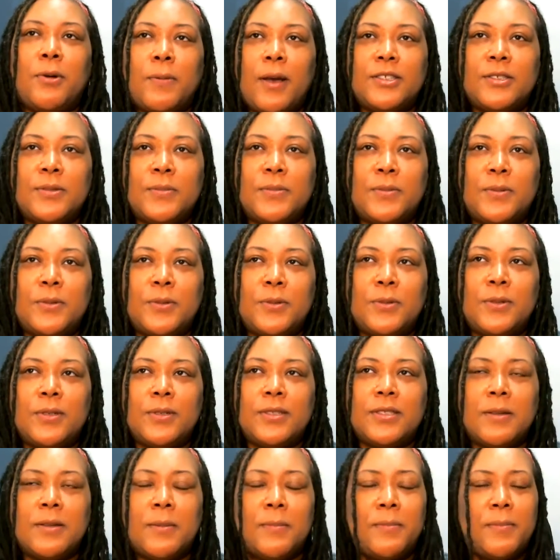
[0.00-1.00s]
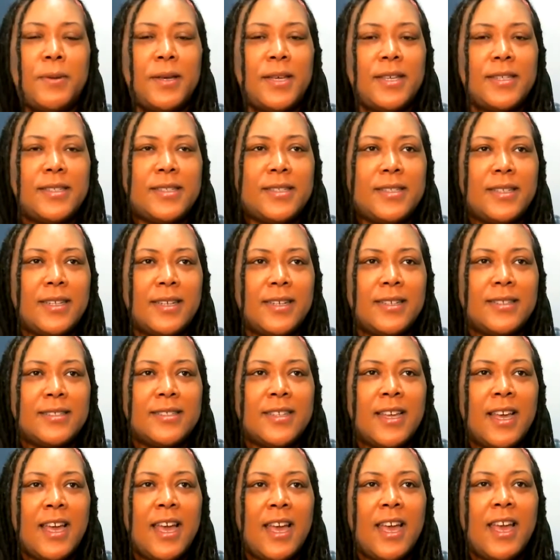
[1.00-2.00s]
entrepreneurs in business
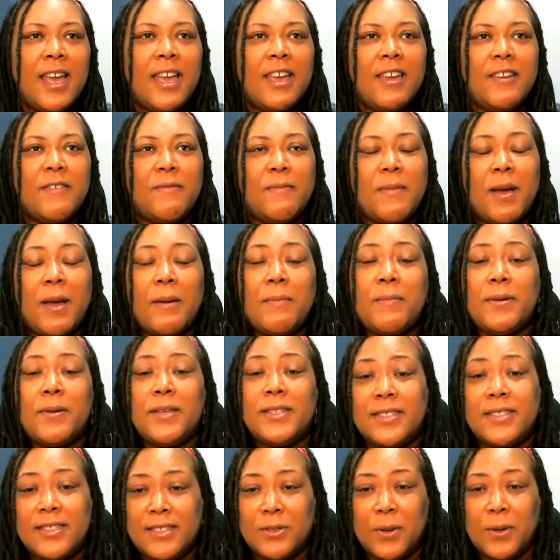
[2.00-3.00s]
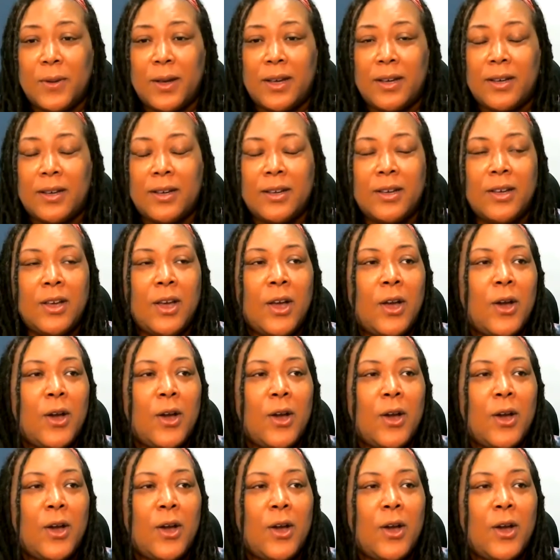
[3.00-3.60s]
if my business isn't doing well?